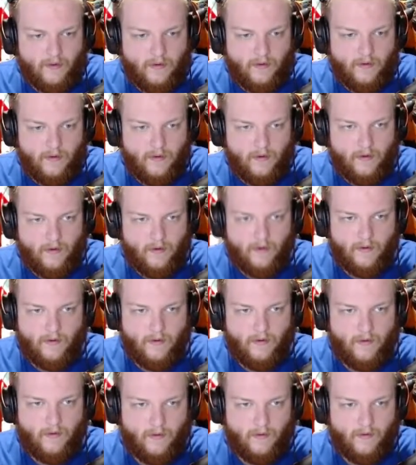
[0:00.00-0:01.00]

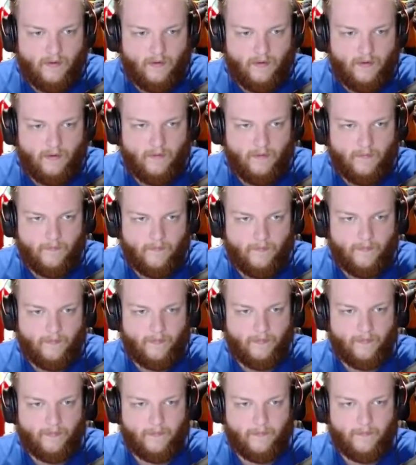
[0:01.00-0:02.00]

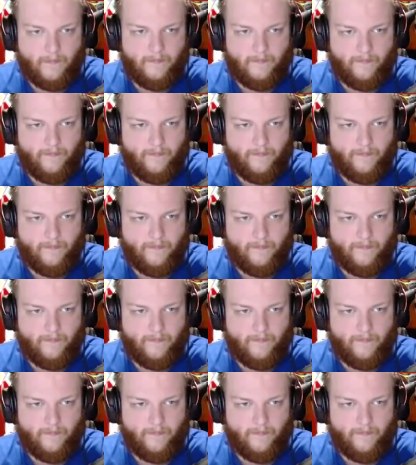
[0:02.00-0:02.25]
(silence)